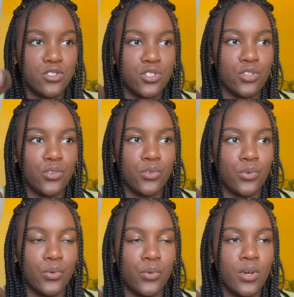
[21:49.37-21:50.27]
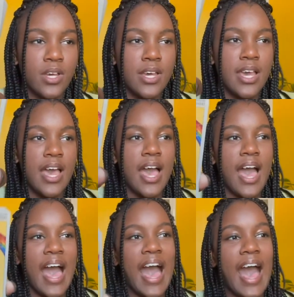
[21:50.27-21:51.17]
to
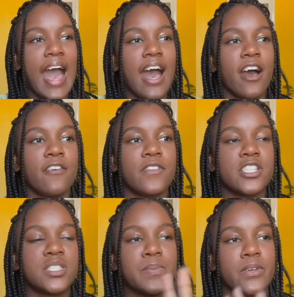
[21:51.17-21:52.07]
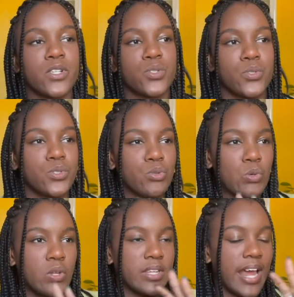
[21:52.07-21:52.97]
have a spiritual
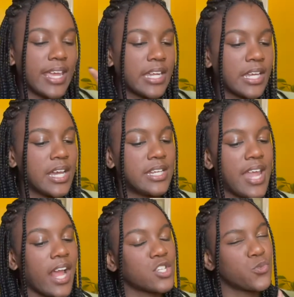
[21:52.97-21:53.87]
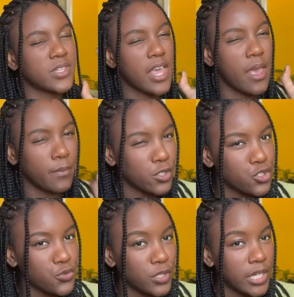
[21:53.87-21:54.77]
tool that I can connect with
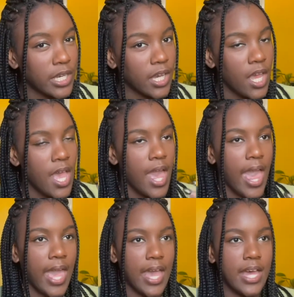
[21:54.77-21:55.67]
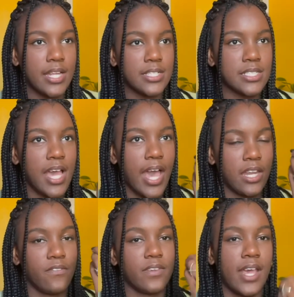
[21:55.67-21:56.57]
imagery and
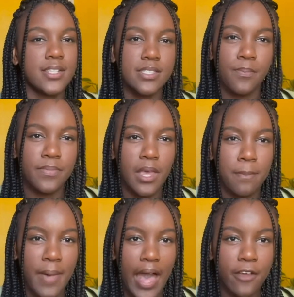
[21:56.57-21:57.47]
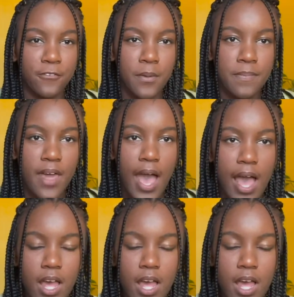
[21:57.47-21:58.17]
kind of get something back from that.